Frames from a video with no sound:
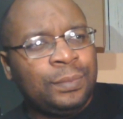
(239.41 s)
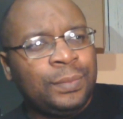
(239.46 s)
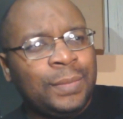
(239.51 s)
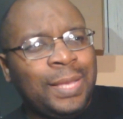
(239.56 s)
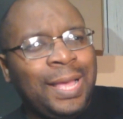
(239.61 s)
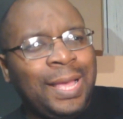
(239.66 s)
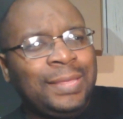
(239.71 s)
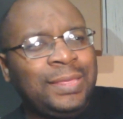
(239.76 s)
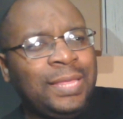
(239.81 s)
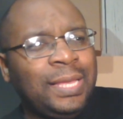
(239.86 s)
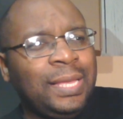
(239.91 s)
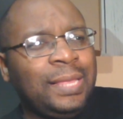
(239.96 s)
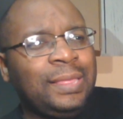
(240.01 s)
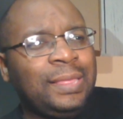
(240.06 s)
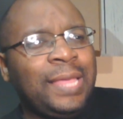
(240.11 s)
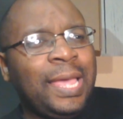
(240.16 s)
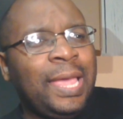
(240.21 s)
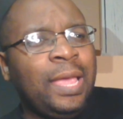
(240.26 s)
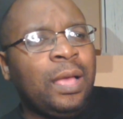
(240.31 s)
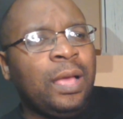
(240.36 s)
I think
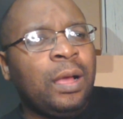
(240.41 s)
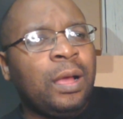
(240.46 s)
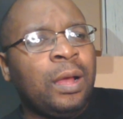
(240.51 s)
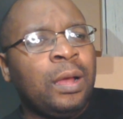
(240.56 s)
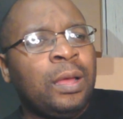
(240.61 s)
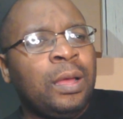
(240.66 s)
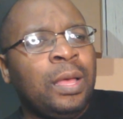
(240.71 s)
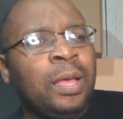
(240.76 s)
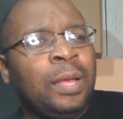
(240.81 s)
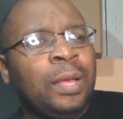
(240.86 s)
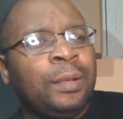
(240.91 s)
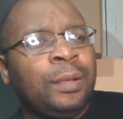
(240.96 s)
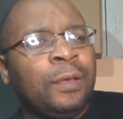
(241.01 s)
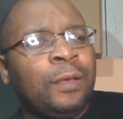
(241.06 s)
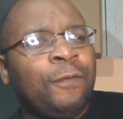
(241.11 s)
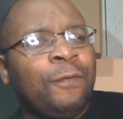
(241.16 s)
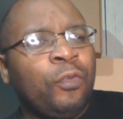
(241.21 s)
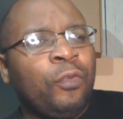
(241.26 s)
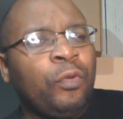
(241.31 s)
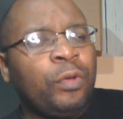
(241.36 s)
they are
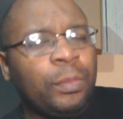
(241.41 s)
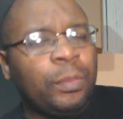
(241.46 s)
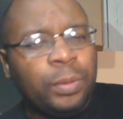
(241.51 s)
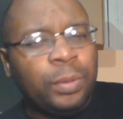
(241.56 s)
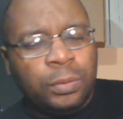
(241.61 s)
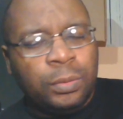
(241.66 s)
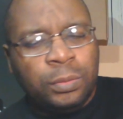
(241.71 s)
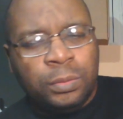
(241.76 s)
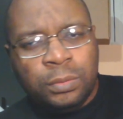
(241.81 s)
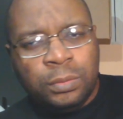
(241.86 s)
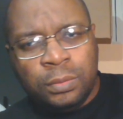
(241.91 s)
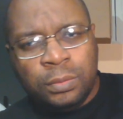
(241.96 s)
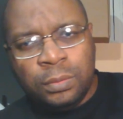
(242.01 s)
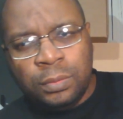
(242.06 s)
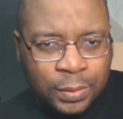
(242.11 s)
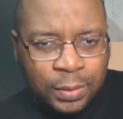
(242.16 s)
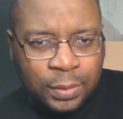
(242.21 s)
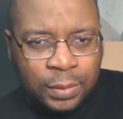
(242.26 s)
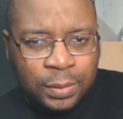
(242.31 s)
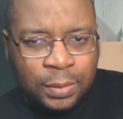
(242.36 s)
unavoidable.
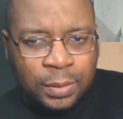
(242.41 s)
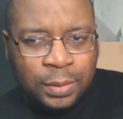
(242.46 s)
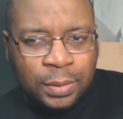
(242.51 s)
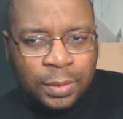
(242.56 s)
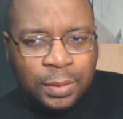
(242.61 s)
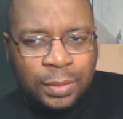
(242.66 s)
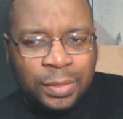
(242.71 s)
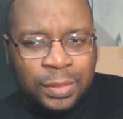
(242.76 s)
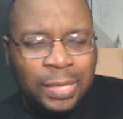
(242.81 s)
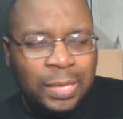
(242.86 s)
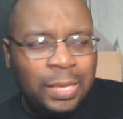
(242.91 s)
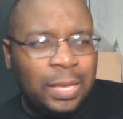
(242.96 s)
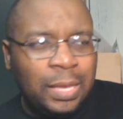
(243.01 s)
Think